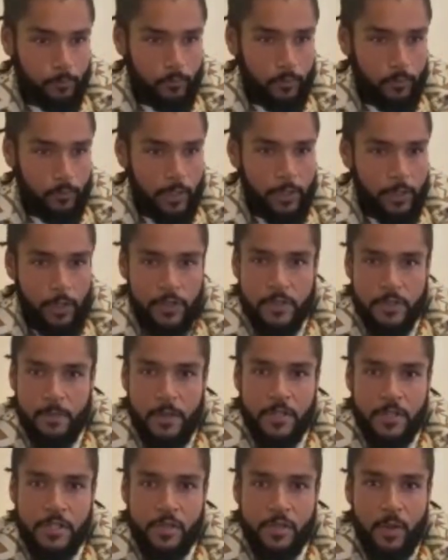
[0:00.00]
you know,
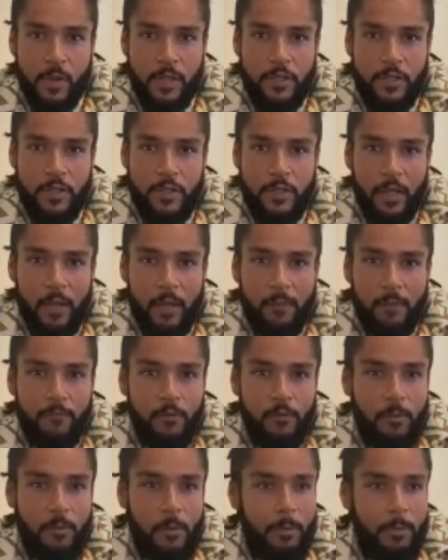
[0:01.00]
especially when you come
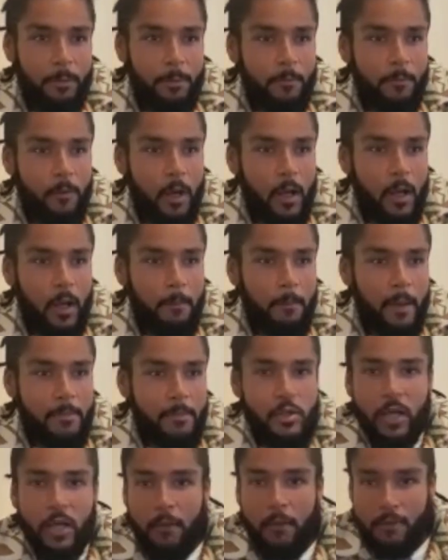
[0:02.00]
from maybe you
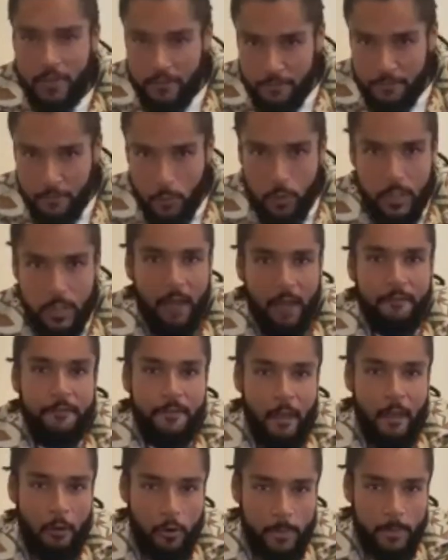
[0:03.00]
can't really afford to have
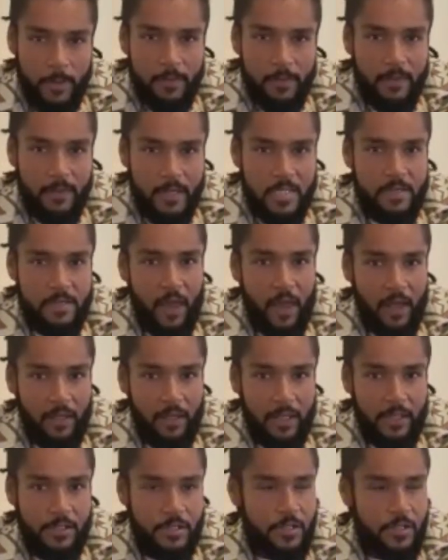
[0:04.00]
therapy and things of that
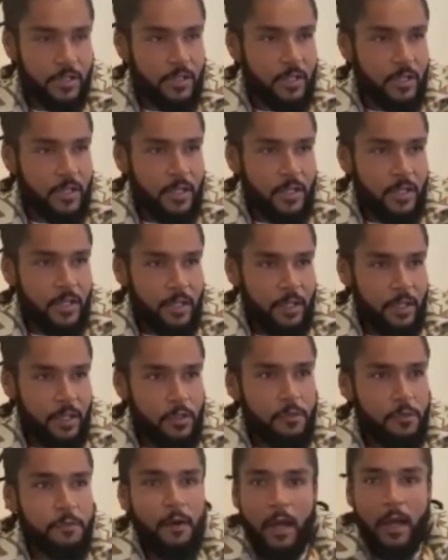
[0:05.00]
nature,
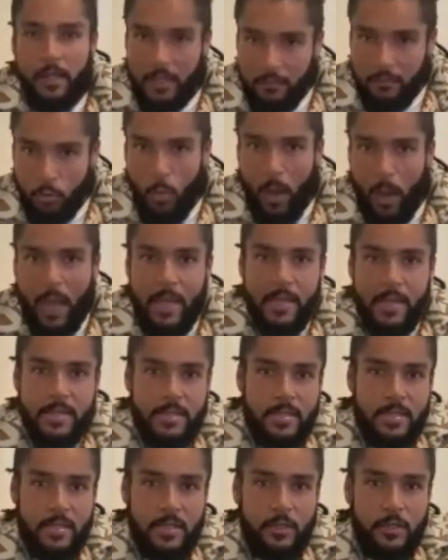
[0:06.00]
you find other
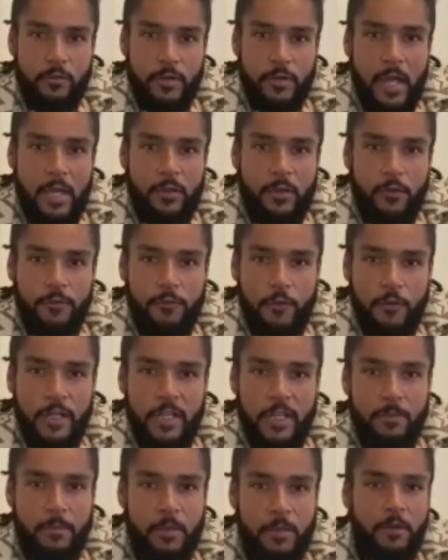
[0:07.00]
ways to create your
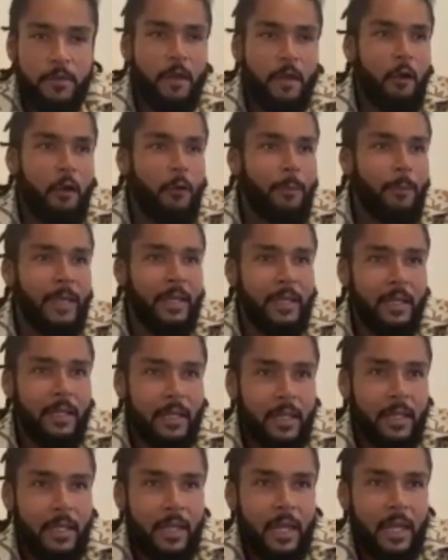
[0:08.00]
freedom in your therapy.
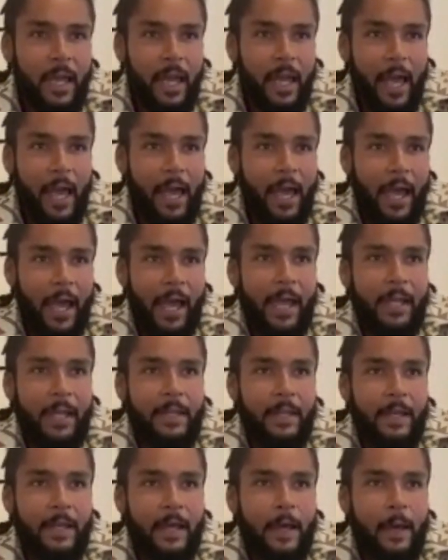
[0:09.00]

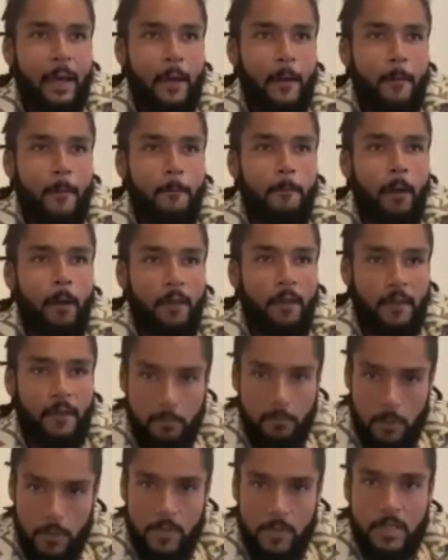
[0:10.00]
And I
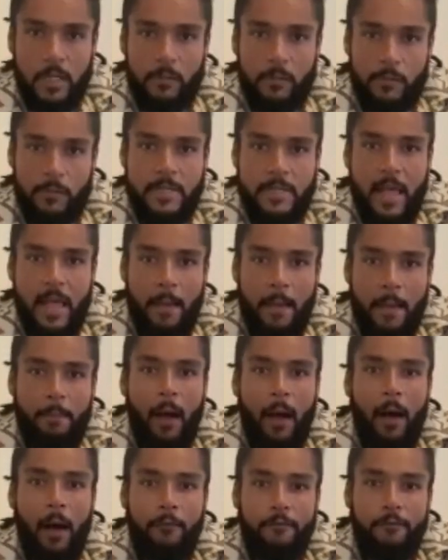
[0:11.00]
think music was that
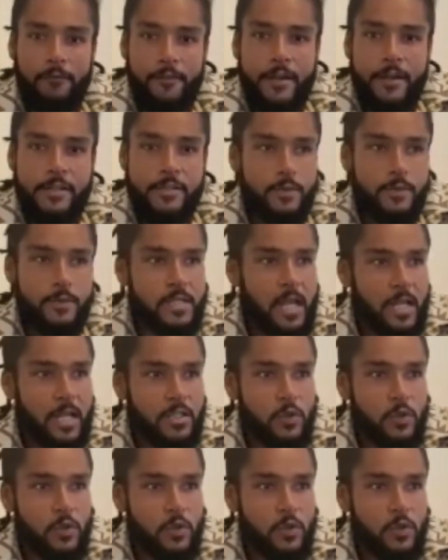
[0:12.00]
part for us, was that